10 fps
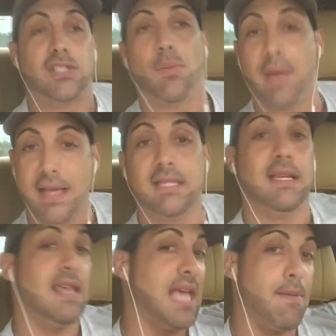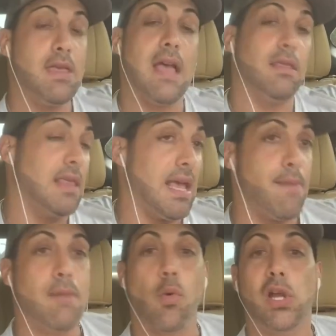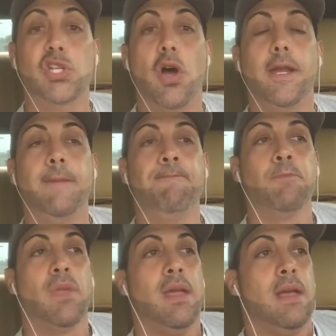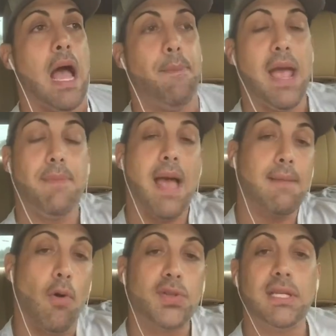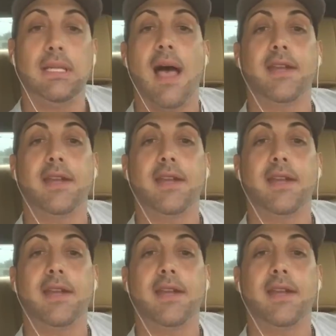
So basically they gave me a mortgage on it. I paid back most of the line